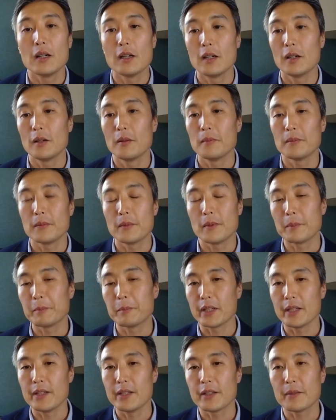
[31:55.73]

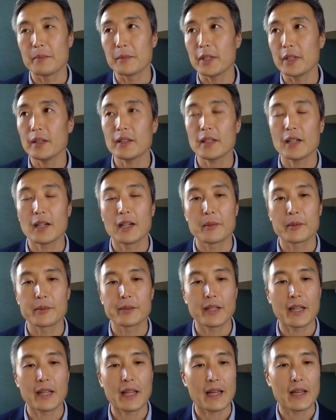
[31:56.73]
But in the meantime,
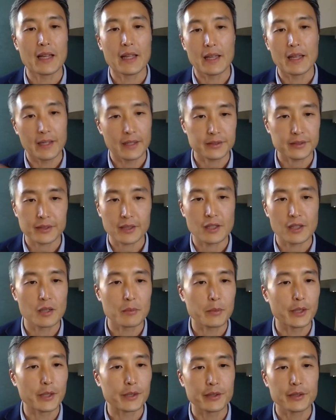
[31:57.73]
I will ask
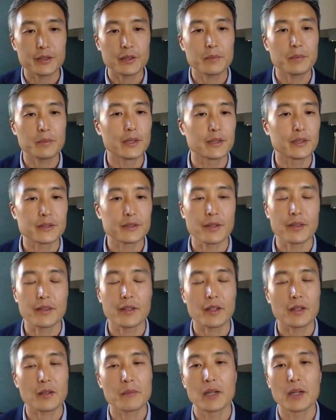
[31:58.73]
our participants to
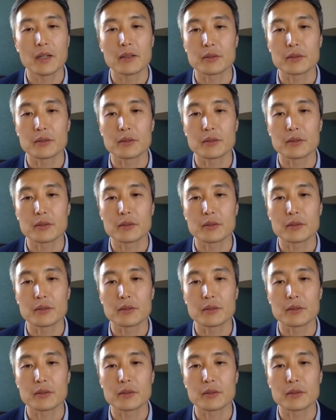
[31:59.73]
think